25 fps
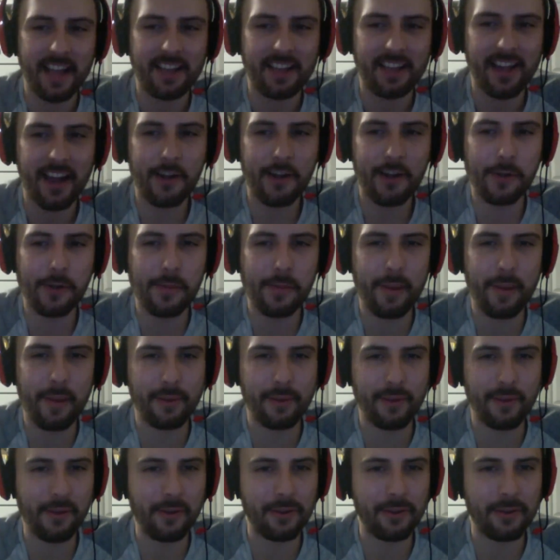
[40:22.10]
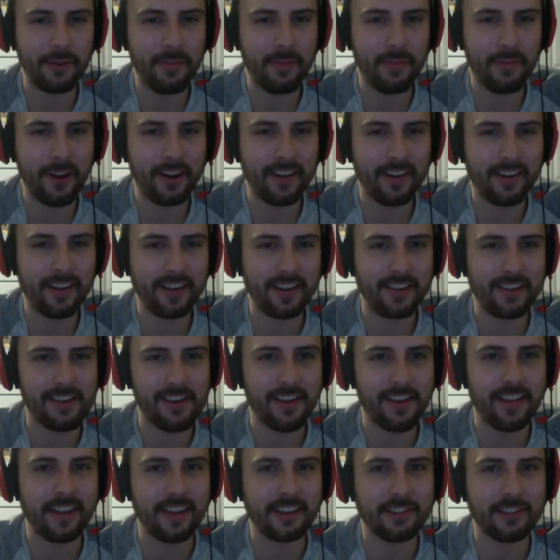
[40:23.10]
you got to remember though, they're marketing a lot
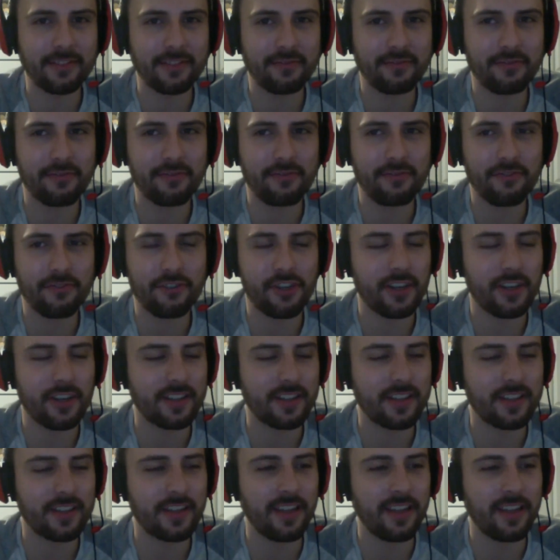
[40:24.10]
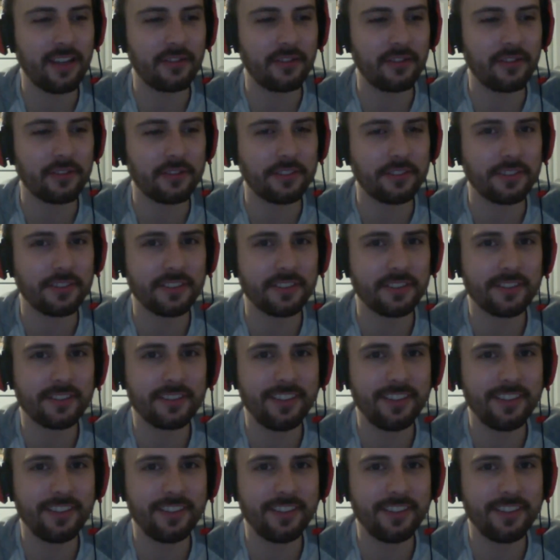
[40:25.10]
of that shit to 8-year-olds.